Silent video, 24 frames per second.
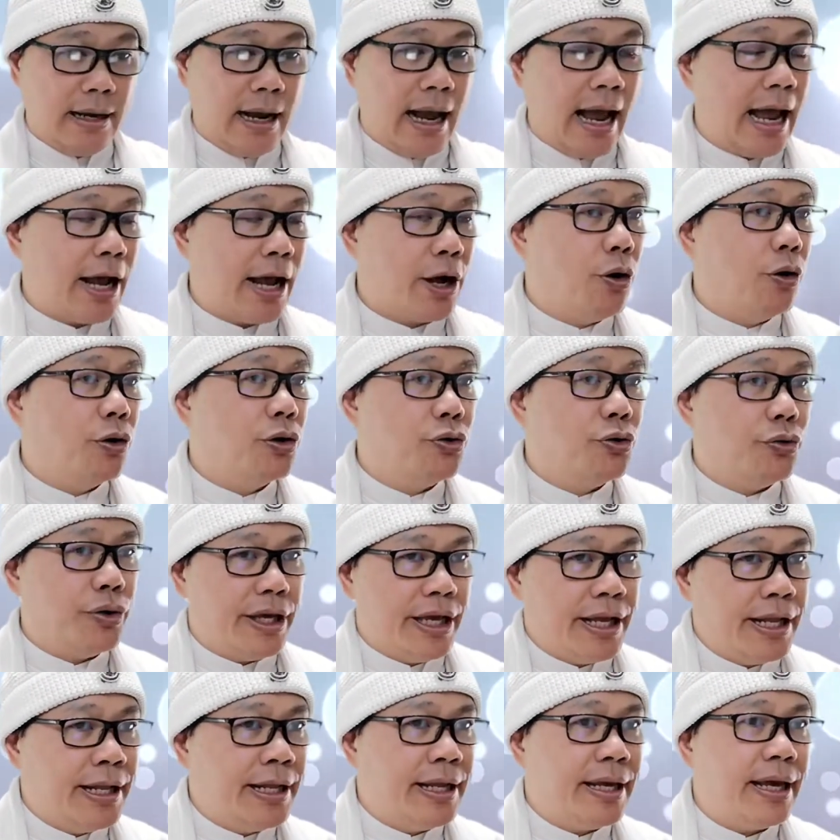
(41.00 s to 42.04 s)
I go to
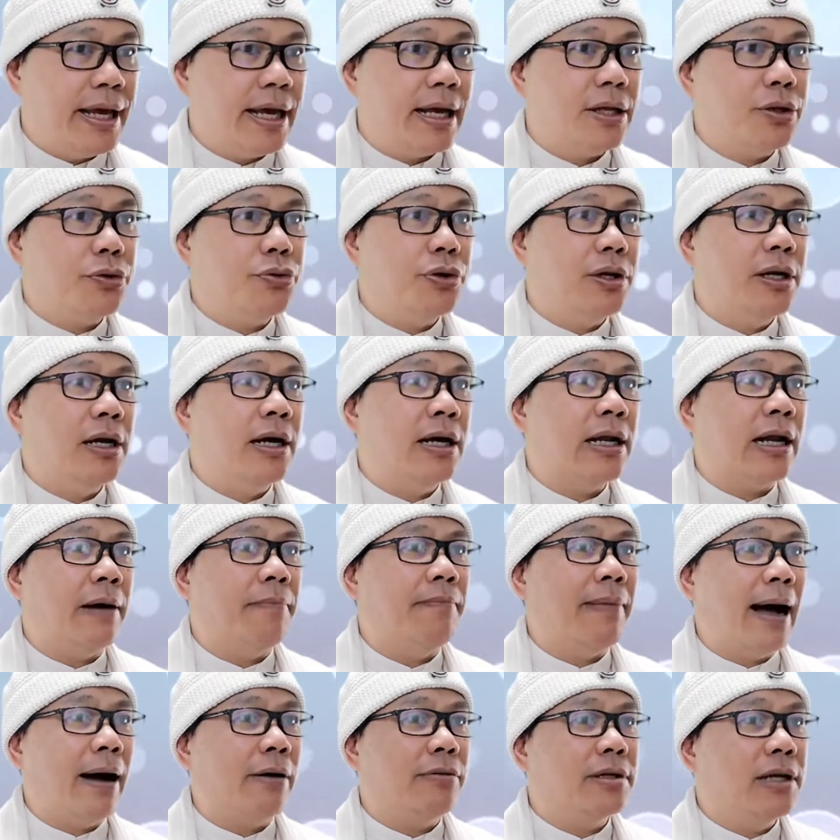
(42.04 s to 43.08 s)
India to learn
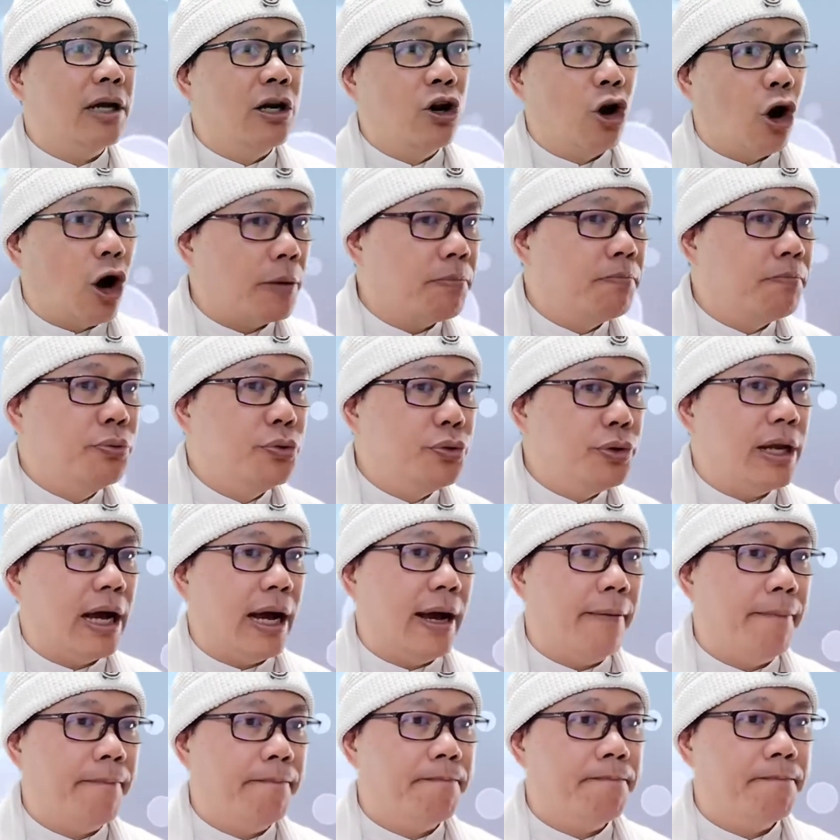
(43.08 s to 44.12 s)
about the Lord Buddha.